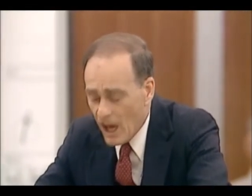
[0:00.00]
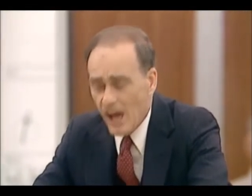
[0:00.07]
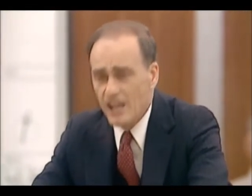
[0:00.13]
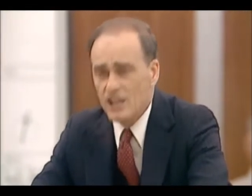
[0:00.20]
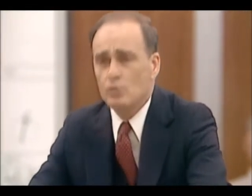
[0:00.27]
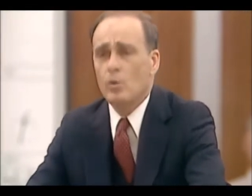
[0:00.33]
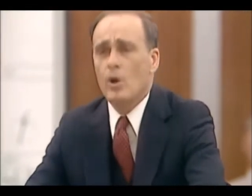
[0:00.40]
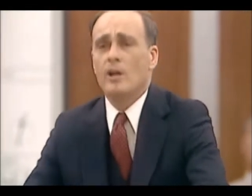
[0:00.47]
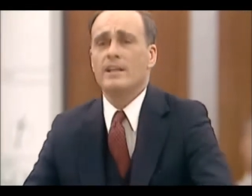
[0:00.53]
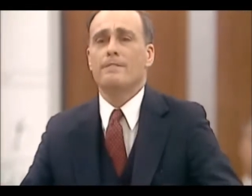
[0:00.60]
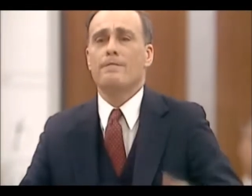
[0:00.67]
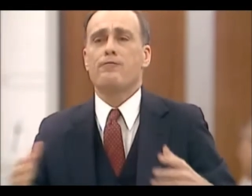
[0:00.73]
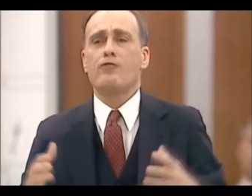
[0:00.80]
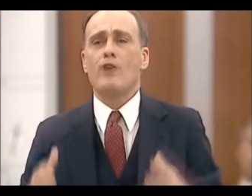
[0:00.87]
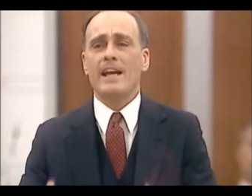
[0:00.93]
Oswald,
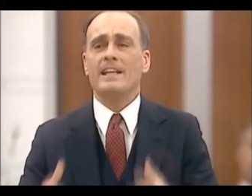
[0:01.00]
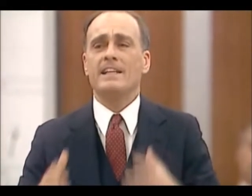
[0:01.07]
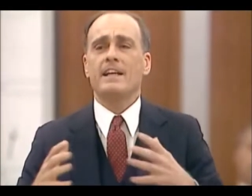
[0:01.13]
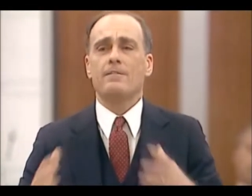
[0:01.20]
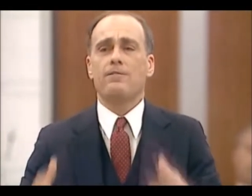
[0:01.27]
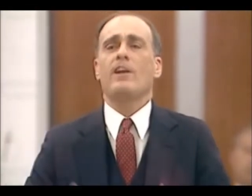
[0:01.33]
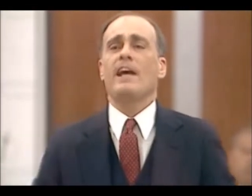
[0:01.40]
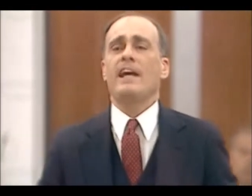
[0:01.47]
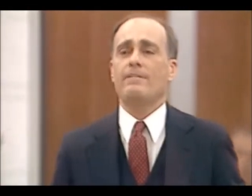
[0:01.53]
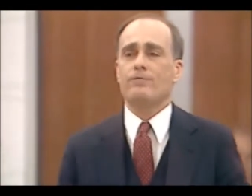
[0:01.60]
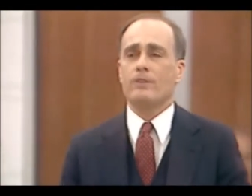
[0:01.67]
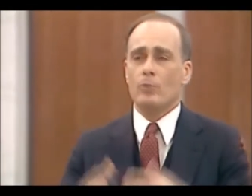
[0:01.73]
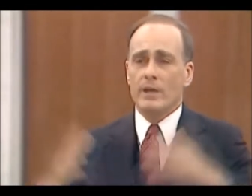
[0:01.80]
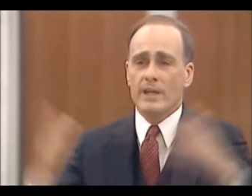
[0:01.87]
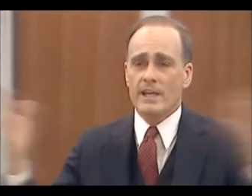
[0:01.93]
in frantic flight
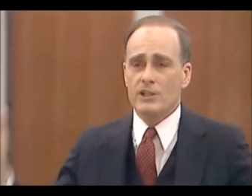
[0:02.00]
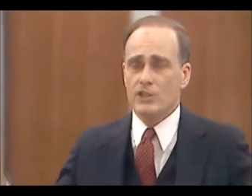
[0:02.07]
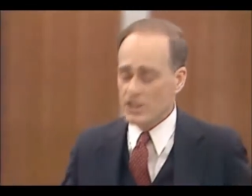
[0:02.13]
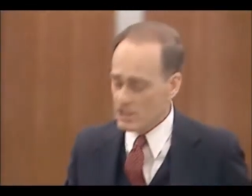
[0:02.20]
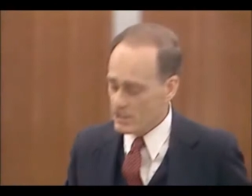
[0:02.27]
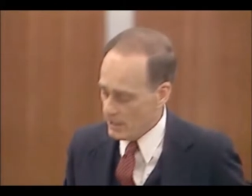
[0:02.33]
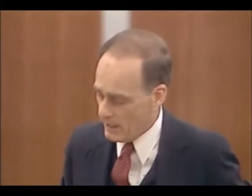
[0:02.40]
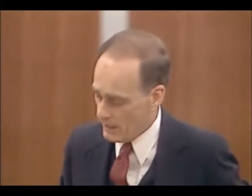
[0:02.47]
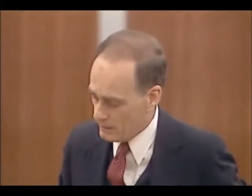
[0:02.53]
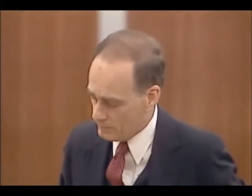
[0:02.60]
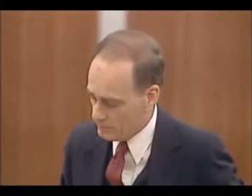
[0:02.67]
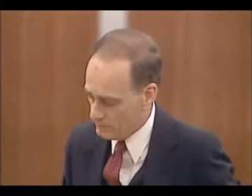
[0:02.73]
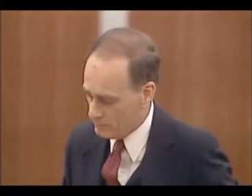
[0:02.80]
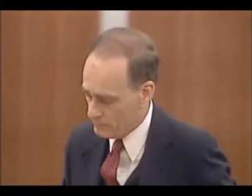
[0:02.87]
from what he had just done,